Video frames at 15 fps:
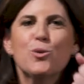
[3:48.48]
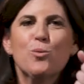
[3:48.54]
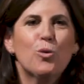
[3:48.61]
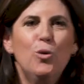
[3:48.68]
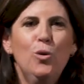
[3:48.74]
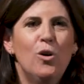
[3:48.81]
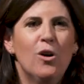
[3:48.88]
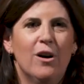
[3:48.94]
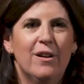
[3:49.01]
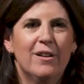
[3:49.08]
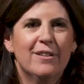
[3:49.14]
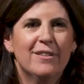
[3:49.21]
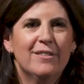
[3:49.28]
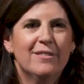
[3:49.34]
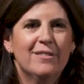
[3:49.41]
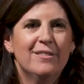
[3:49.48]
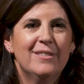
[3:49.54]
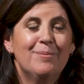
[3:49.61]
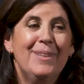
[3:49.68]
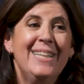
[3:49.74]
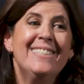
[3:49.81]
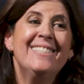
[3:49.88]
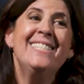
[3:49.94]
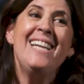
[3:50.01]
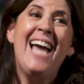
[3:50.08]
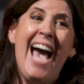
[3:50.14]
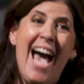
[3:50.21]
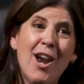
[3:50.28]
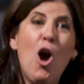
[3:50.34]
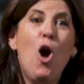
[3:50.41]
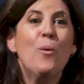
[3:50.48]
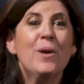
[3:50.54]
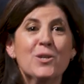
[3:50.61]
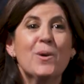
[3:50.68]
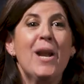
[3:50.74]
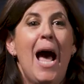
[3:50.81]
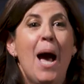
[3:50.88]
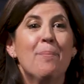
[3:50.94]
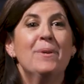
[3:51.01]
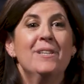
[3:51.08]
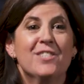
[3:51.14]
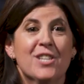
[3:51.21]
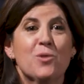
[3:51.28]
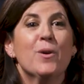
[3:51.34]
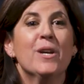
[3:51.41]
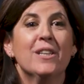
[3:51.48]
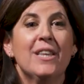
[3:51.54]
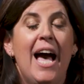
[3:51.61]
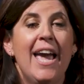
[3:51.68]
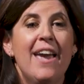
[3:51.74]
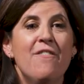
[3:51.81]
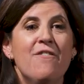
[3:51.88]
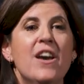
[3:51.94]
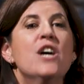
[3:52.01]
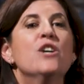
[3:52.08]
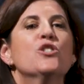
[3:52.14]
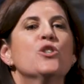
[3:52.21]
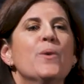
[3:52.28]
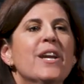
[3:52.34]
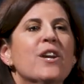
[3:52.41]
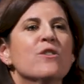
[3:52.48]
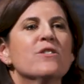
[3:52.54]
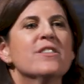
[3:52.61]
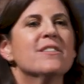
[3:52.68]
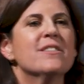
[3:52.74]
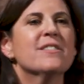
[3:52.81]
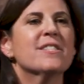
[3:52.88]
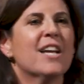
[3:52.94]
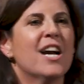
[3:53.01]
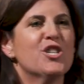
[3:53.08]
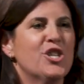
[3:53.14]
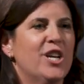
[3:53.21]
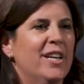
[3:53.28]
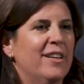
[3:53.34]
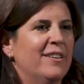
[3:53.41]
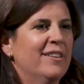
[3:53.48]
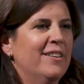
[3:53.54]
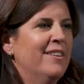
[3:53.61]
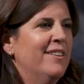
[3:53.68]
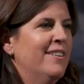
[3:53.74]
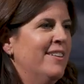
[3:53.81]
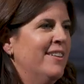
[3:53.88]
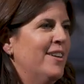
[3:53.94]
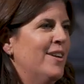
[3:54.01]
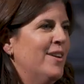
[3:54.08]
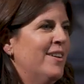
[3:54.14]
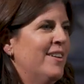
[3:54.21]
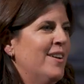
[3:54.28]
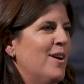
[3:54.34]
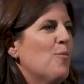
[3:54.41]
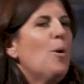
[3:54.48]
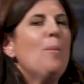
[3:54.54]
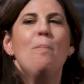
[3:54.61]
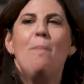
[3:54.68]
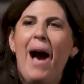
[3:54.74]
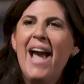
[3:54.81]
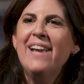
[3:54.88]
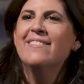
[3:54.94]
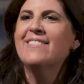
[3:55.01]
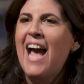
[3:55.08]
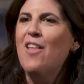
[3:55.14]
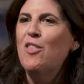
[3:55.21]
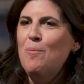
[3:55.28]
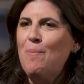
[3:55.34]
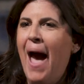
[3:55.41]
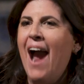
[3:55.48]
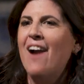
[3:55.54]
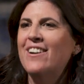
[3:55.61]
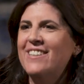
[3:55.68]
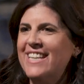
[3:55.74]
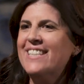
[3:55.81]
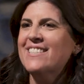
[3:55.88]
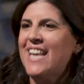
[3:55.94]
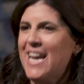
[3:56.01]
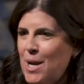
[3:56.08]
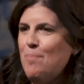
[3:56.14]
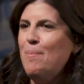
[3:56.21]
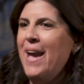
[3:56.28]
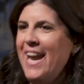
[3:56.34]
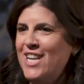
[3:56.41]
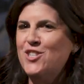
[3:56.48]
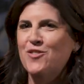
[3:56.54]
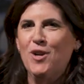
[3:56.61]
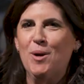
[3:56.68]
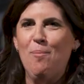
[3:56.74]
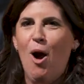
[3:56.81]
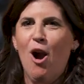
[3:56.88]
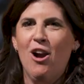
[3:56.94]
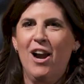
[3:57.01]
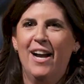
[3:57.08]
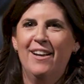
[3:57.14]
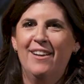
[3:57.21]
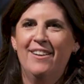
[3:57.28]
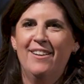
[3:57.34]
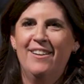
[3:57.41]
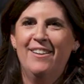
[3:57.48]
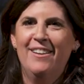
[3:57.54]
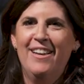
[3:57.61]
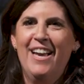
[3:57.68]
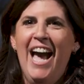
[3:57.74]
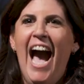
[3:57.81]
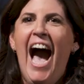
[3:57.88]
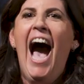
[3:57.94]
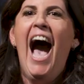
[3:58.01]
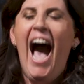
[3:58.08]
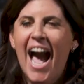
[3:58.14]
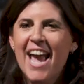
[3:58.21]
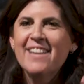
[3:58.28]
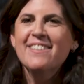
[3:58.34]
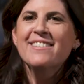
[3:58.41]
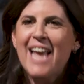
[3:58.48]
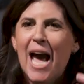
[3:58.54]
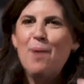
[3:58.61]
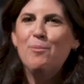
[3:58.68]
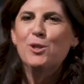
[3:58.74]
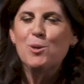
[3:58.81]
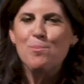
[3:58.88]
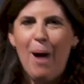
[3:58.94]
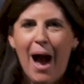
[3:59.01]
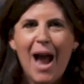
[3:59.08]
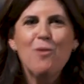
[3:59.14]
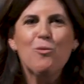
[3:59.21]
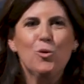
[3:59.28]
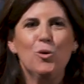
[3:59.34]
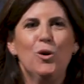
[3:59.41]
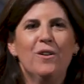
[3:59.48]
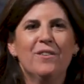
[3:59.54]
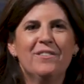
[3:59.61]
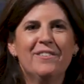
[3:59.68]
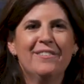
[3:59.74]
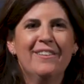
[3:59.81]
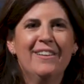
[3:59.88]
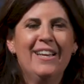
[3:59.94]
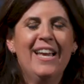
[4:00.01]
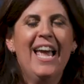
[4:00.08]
the rule. That's not always what happens in real life, so here's the discussion. Well, my style of parenting is like a page of Gemara. I establish my rules